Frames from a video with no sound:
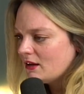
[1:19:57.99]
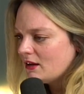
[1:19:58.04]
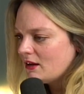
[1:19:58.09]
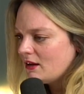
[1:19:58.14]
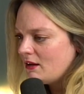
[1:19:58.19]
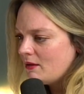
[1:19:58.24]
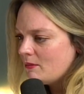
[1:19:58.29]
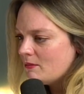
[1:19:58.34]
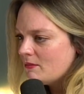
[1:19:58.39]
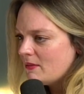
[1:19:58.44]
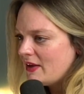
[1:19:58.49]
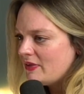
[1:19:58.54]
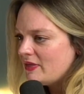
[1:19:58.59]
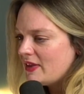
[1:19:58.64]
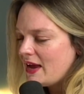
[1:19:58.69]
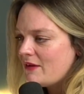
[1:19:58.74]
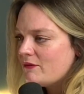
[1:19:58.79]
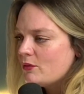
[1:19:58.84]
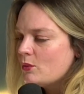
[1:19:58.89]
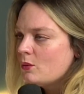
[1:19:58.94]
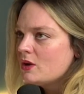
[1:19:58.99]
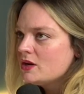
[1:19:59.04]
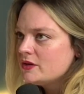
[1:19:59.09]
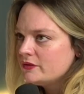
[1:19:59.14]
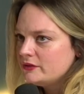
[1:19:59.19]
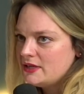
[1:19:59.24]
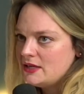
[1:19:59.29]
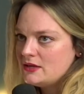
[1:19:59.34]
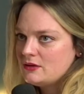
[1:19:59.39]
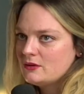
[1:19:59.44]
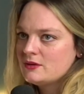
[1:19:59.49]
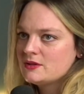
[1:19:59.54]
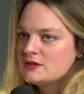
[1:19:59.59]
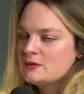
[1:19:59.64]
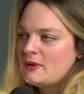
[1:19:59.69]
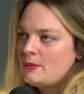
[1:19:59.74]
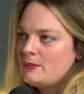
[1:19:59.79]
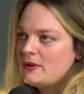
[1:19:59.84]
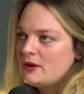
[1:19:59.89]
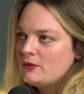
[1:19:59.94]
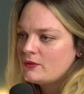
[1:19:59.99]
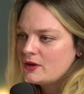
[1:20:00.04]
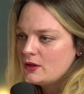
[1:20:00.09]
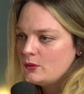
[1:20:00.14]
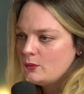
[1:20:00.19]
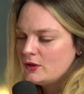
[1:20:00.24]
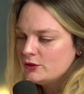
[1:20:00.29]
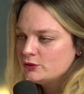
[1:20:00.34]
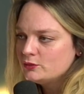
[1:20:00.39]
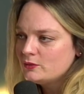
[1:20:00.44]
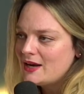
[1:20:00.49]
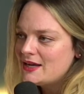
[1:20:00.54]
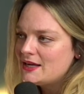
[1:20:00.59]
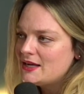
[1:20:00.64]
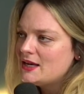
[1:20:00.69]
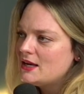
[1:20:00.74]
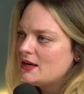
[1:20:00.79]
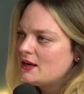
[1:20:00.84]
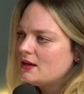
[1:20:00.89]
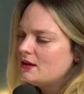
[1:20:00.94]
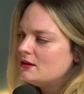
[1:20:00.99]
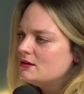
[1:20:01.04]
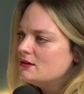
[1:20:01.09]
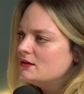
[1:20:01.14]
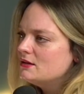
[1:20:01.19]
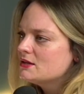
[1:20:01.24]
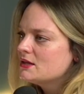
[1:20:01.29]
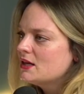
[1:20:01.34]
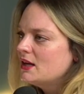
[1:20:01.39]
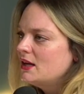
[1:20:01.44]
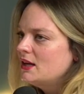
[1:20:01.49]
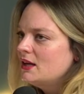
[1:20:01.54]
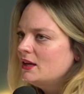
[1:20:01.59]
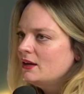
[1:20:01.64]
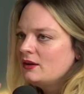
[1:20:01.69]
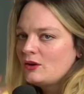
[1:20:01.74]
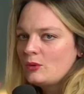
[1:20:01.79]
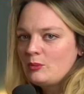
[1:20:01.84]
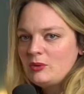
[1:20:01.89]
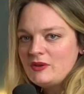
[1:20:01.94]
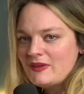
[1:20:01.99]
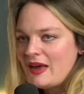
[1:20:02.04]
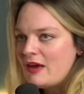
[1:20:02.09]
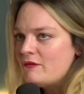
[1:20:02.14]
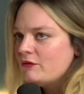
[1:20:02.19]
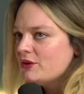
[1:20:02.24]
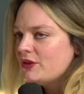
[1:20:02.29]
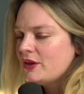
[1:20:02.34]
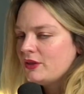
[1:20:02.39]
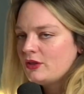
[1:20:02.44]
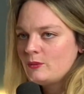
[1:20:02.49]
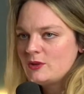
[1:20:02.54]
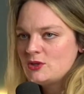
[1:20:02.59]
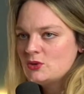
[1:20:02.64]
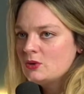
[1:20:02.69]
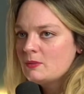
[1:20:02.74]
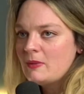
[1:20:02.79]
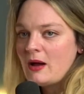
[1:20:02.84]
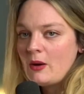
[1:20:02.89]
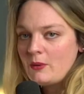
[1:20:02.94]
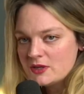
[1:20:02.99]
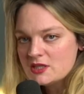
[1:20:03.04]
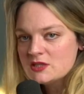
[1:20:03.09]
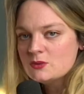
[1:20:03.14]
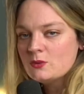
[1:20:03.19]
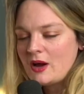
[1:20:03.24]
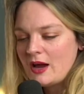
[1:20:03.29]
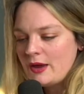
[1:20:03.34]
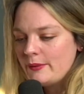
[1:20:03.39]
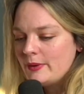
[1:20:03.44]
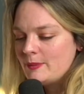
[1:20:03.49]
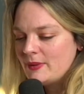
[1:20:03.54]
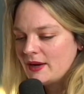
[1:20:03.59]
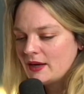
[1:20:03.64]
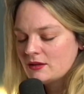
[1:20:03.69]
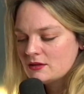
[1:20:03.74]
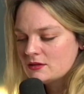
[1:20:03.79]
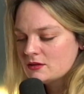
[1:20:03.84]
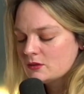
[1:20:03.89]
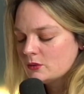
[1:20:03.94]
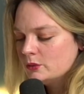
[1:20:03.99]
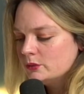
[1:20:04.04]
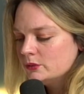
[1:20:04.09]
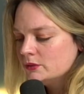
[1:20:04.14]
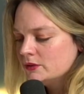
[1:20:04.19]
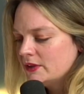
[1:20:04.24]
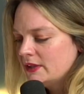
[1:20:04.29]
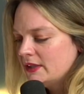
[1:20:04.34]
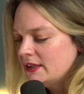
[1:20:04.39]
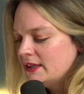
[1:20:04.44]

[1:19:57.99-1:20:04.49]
And they have a wonderful ethos about real world ready and, you know, believe everything that we talk about, which is why we picked the school.